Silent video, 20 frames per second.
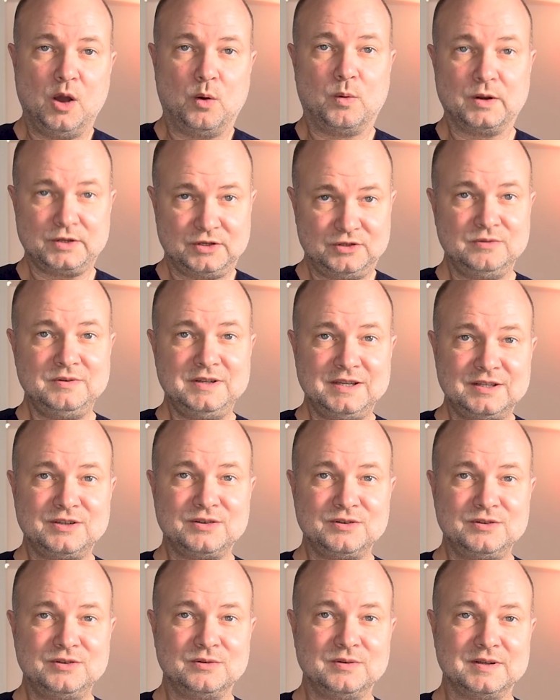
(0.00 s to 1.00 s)
What you need
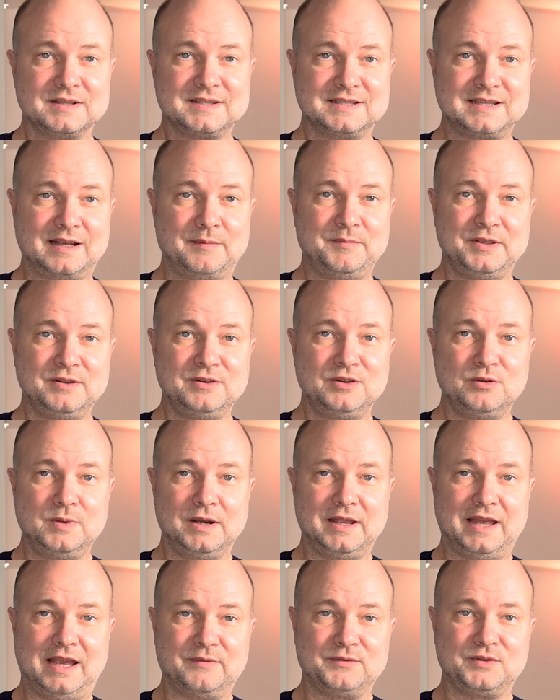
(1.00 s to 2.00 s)
to do is something you
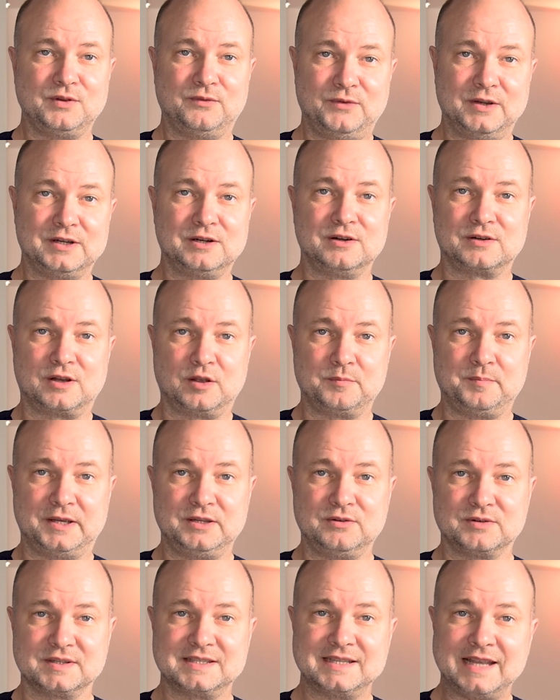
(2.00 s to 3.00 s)
will have to figure out by
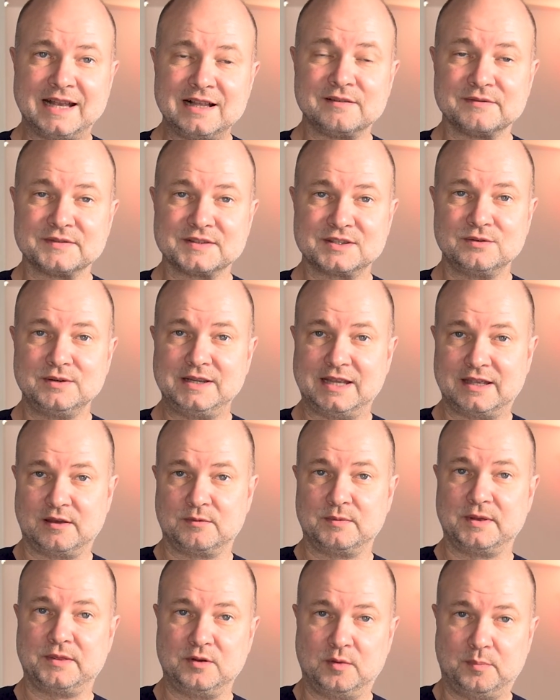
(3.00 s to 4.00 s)
yourselves
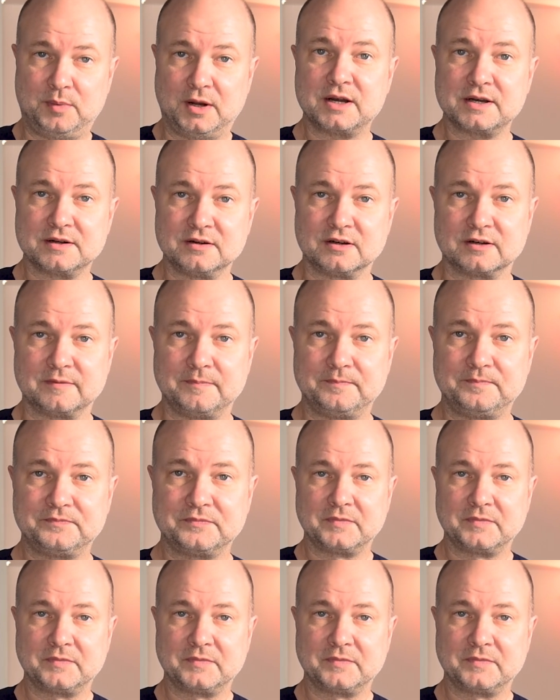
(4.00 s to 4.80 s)
together with your partner.